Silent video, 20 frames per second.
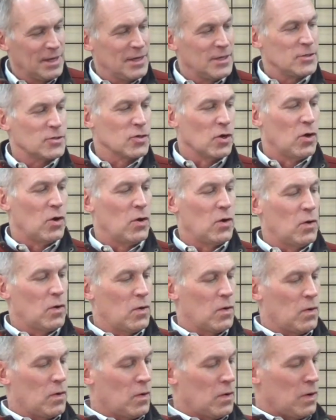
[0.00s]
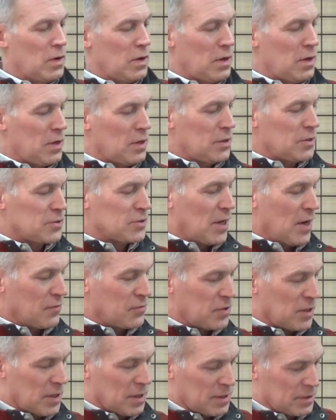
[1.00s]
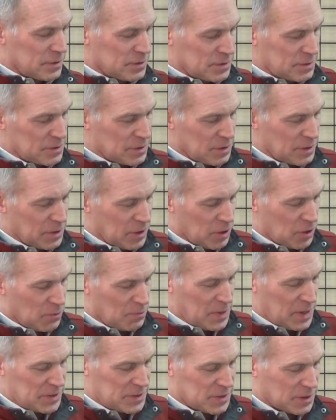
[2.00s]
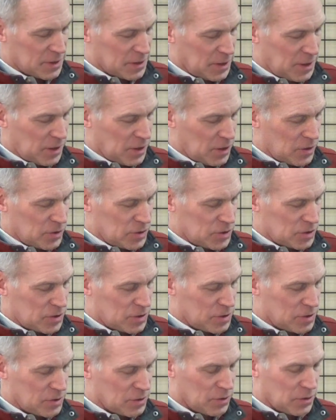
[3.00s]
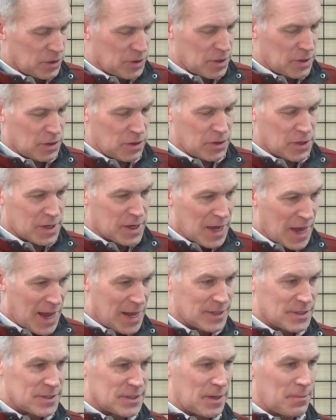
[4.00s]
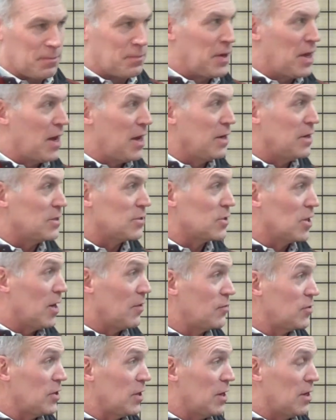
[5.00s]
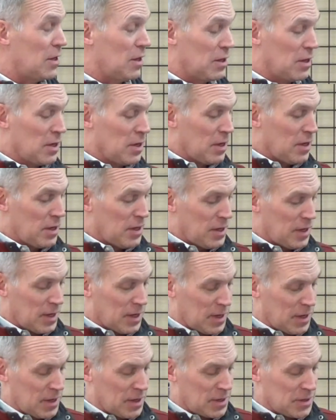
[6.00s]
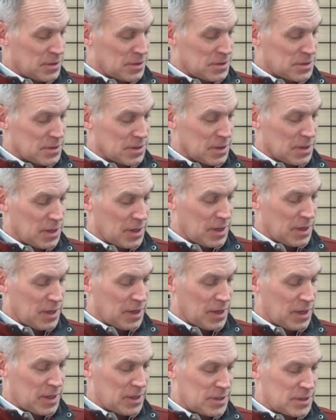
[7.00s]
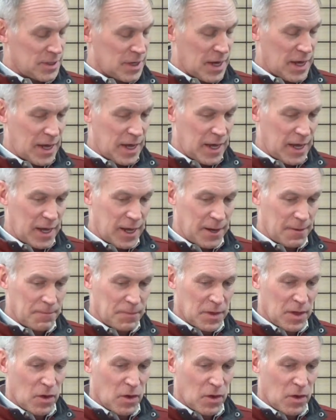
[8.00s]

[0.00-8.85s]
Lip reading: So soft shells, you know, basically you're just the concept behind a soft shell is a